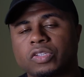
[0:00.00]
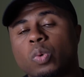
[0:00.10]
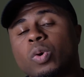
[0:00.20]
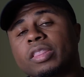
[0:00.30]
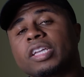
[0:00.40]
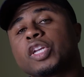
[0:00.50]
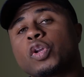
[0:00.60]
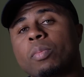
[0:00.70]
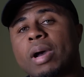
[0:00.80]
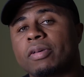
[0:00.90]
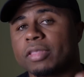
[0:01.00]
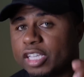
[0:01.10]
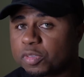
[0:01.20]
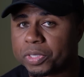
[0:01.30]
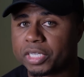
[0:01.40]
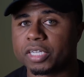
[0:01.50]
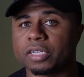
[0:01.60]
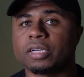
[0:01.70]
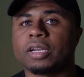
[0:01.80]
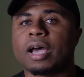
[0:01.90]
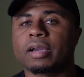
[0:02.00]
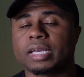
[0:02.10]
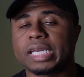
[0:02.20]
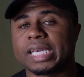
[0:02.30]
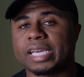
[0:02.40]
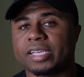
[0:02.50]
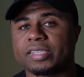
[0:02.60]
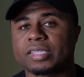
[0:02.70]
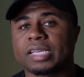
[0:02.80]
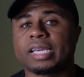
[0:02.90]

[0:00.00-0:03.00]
So one thing to know about this particular lock is